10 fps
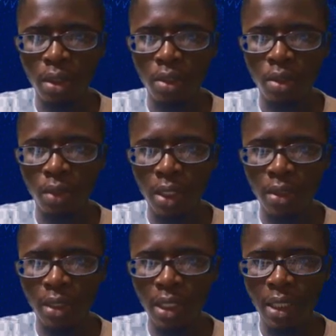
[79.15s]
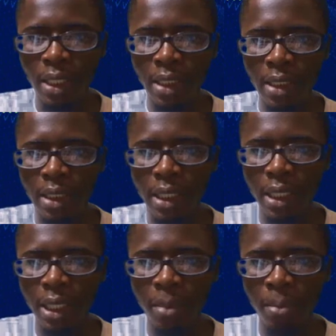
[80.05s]
So we now say let
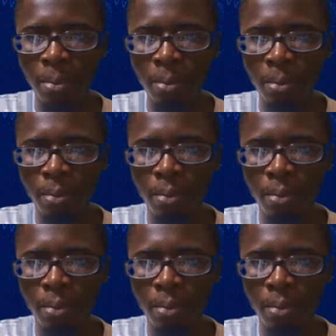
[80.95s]
m